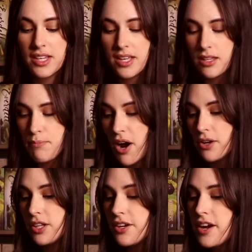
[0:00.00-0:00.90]
in the
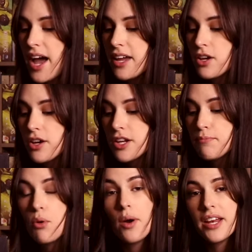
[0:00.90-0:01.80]
parlor, I
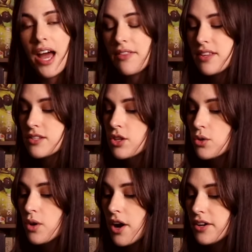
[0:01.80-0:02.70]
could point at this
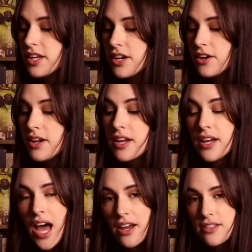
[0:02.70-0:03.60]
clue card here.
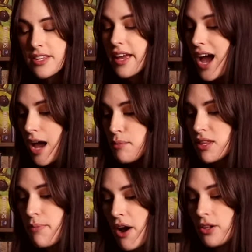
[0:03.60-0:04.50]
I could say, I'm in
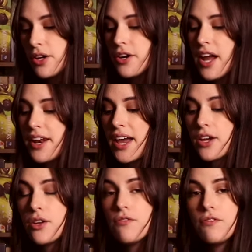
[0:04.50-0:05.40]
the parlor, and I
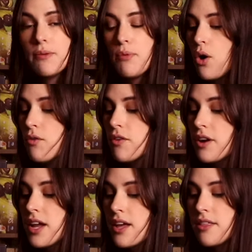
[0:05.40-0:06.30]
could flip
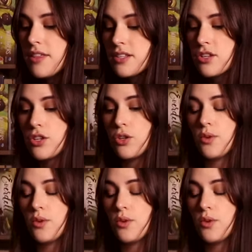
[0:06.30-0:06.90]
over this clue